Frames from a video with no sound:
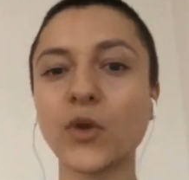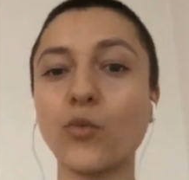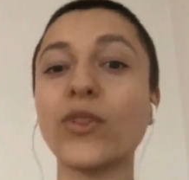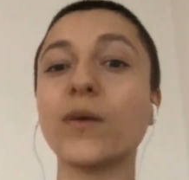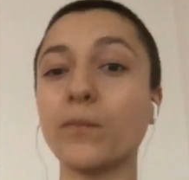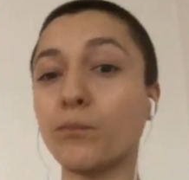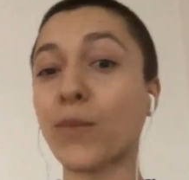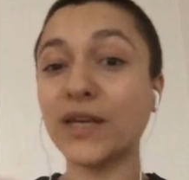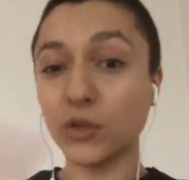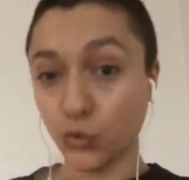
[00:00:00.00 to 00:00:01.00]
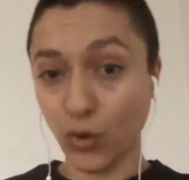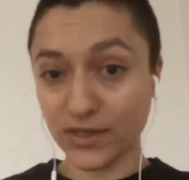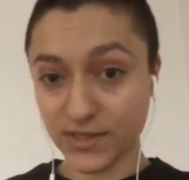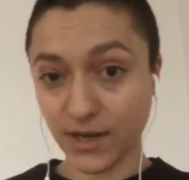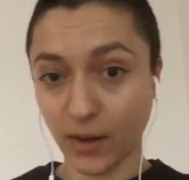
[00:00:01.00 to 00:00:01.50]
with a many-to-one
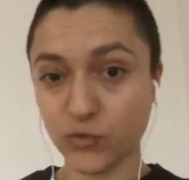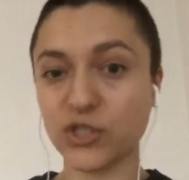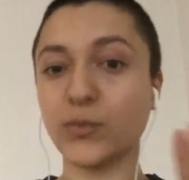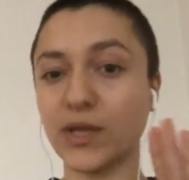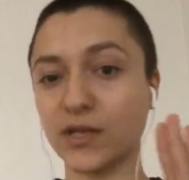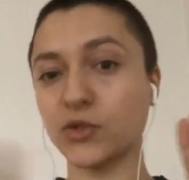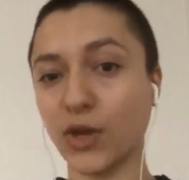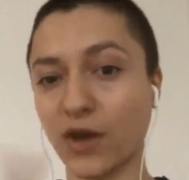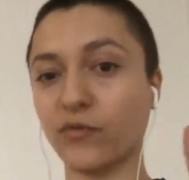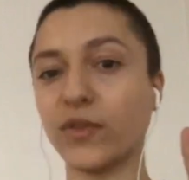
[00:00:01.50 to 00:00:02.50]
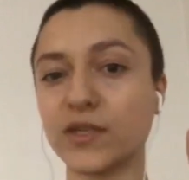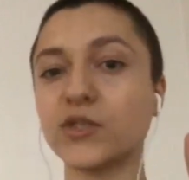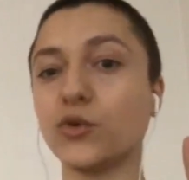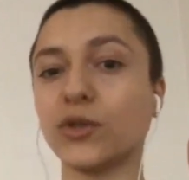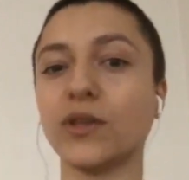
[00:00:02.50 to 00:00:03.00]
setup, just because you have this
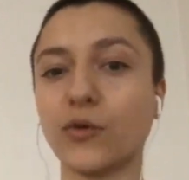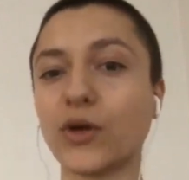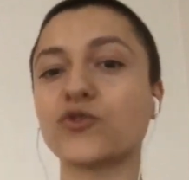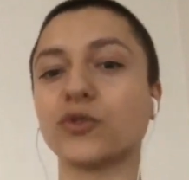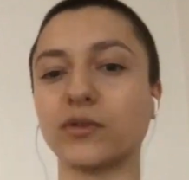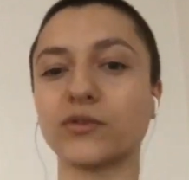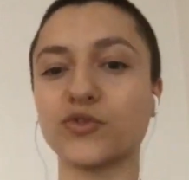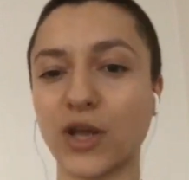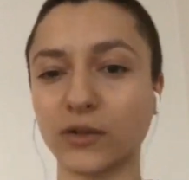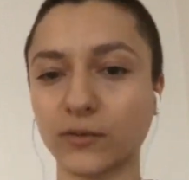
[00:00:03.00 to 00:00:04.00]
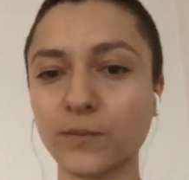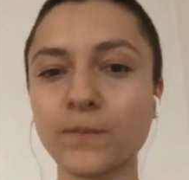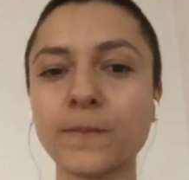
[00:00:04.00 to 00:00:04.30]
unidirectional channel.